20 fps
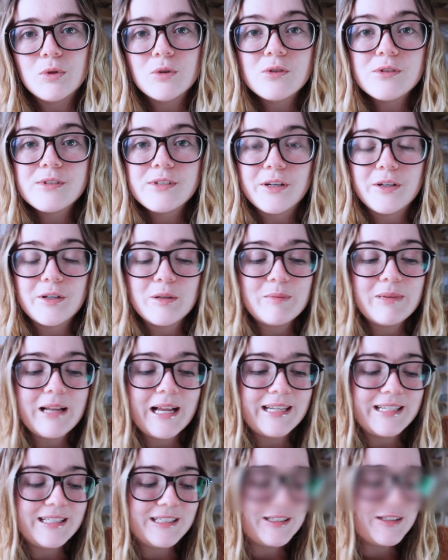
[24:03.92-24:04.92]
also
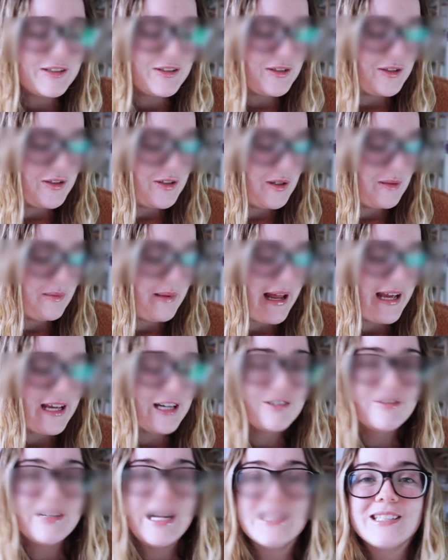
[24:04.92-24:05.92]
planning to play
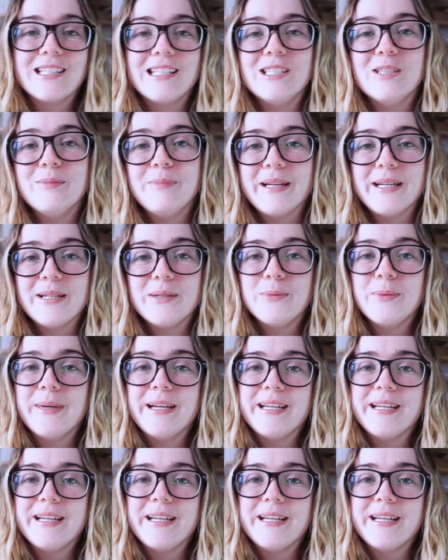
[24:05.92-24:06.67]
around a little bit